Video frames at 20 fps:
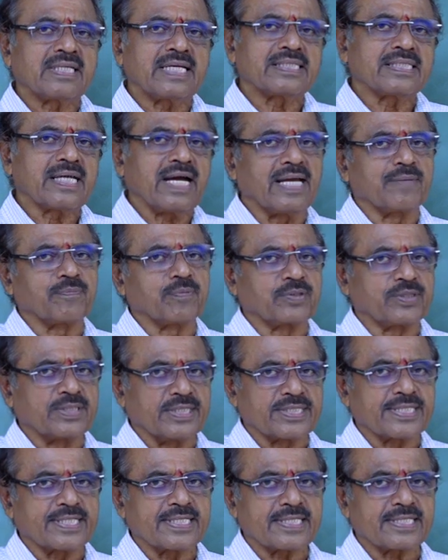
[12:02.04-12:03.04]
as a
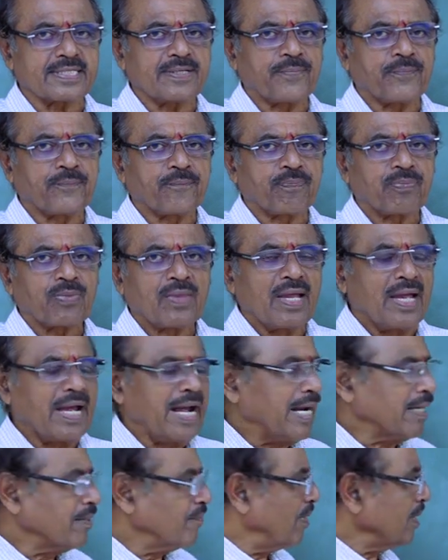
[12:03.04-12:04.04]
hypothesis.
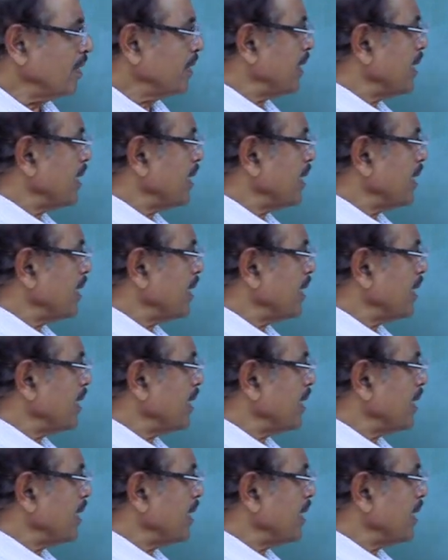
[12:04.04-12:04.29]
And when